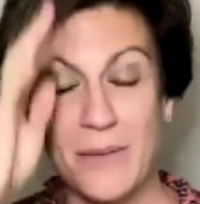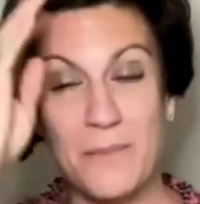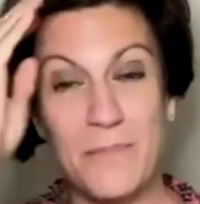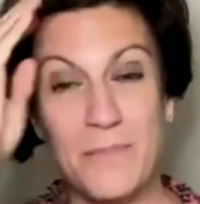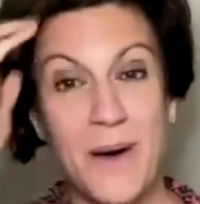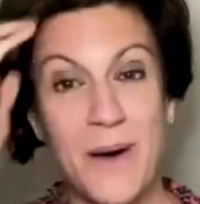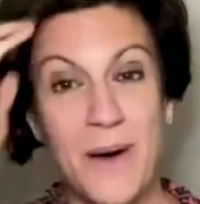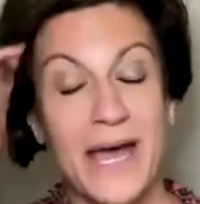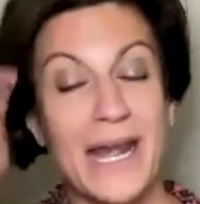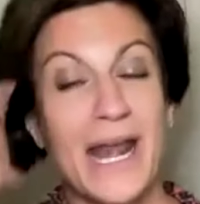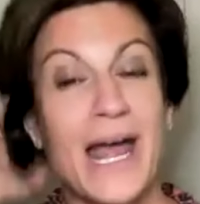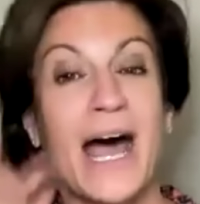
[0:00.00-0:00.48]

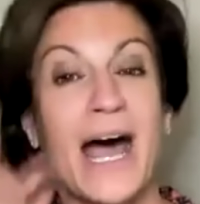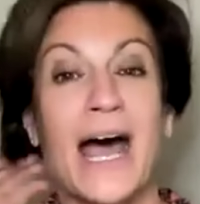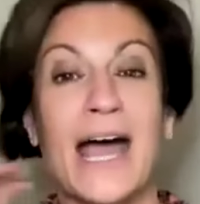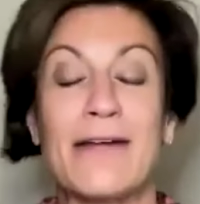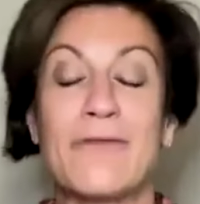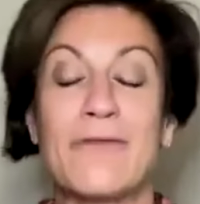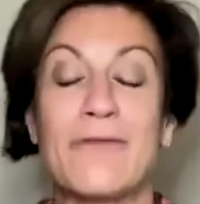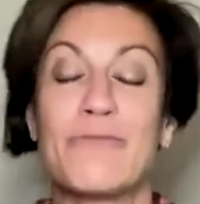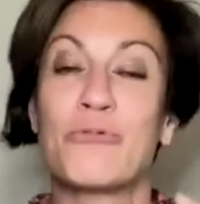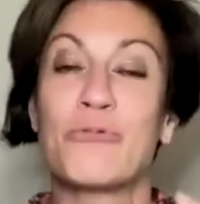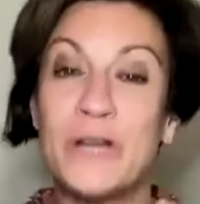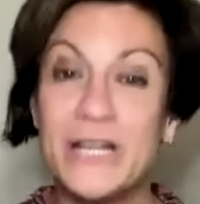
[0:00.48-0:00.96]
But
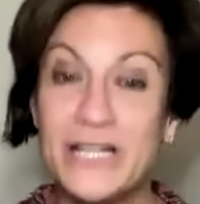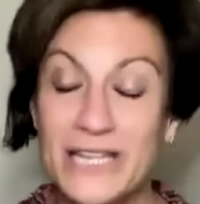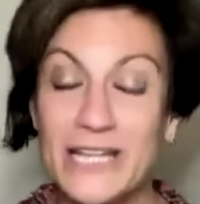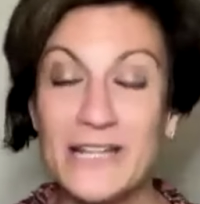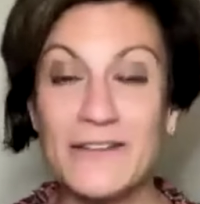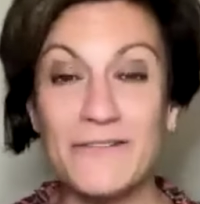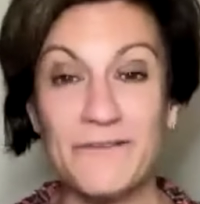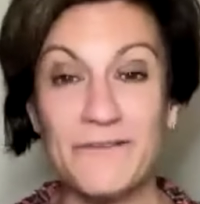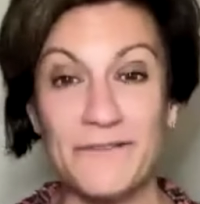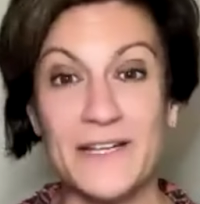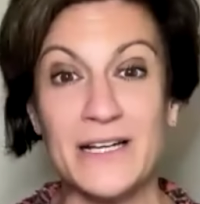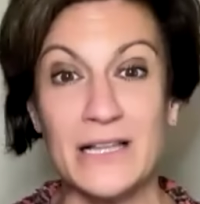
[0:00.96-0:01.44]
I
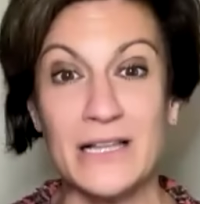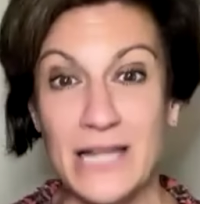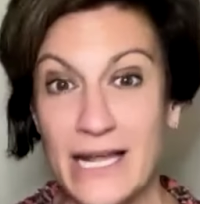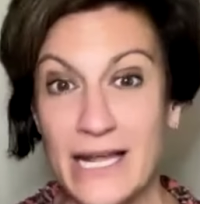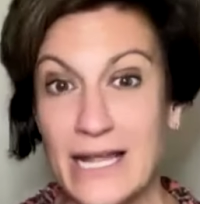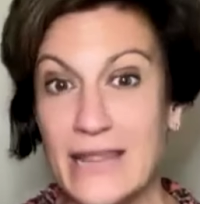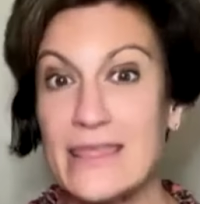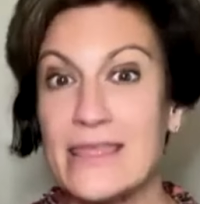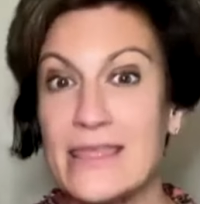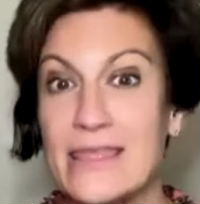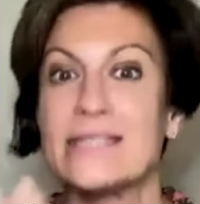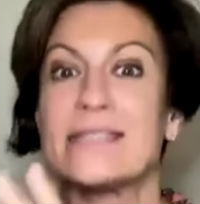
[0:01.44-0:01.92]
really feel
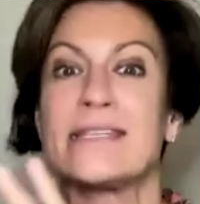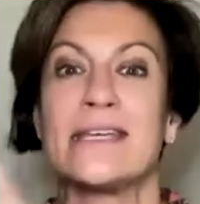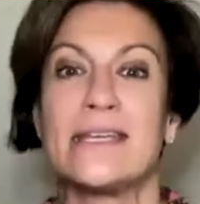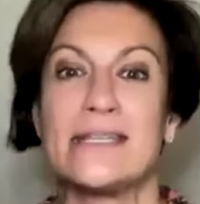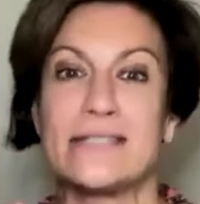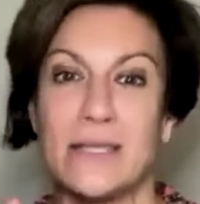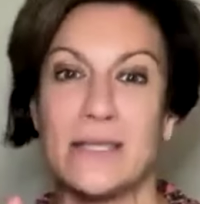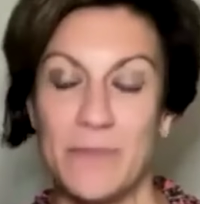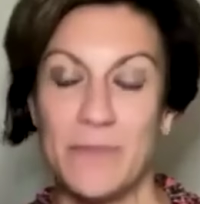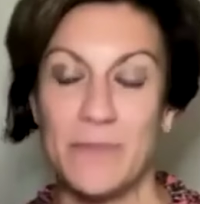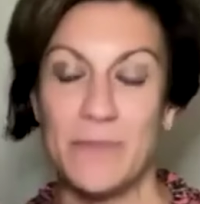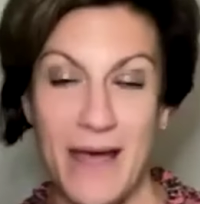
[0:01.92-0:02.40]
like this
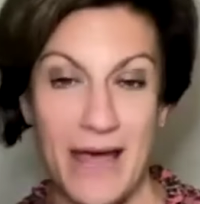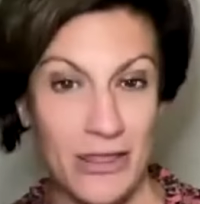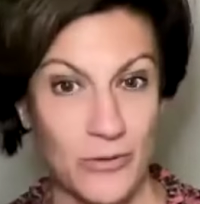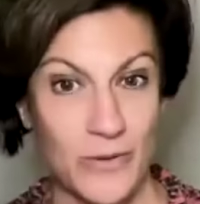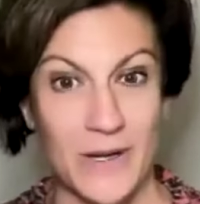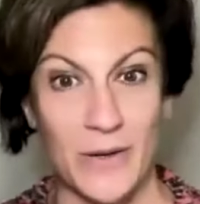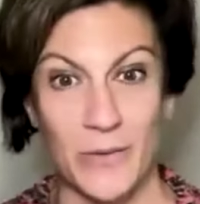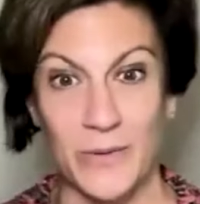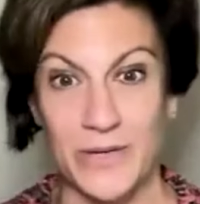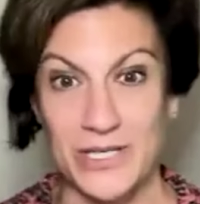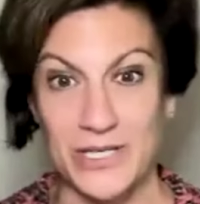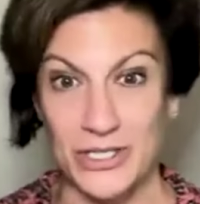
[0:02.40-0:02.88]
is a
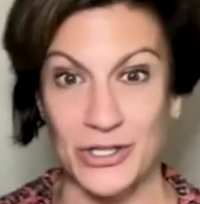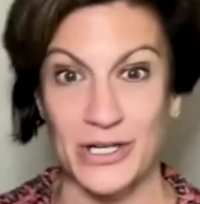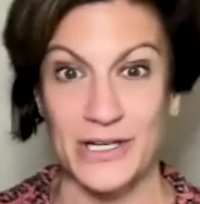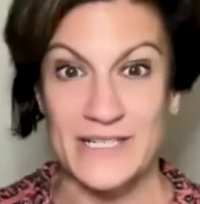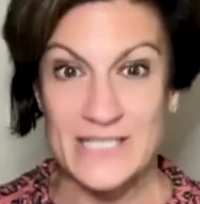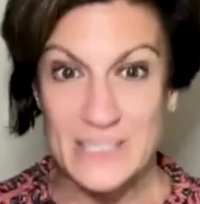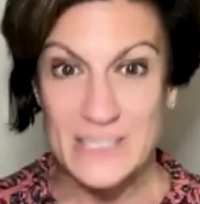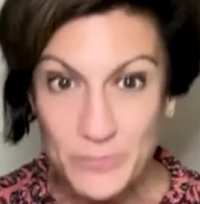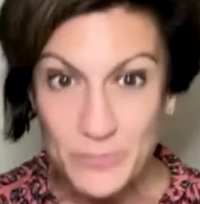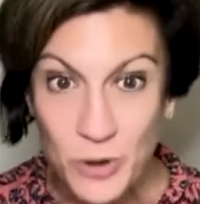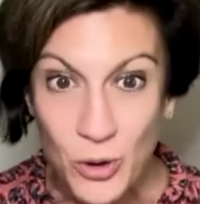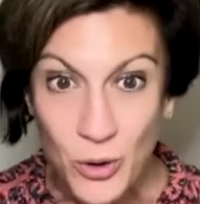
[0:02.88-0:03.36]
pathway we should
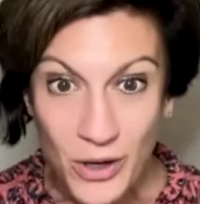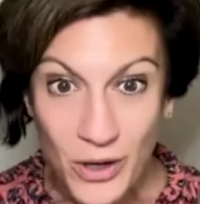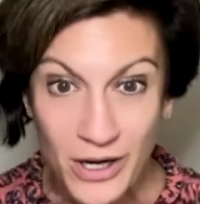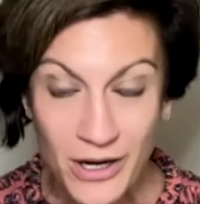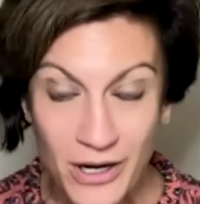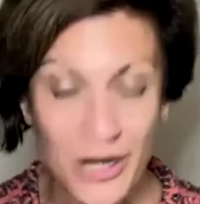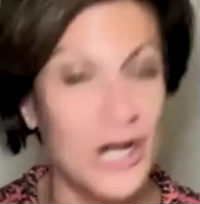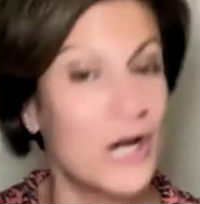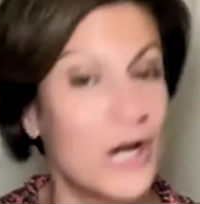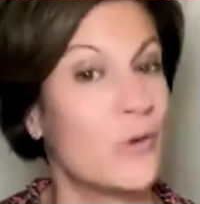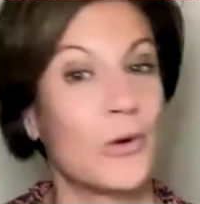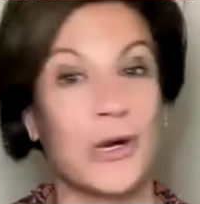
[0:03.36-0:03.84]

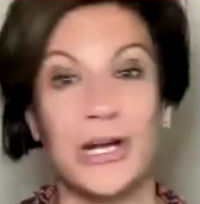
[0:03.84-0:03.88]
explore.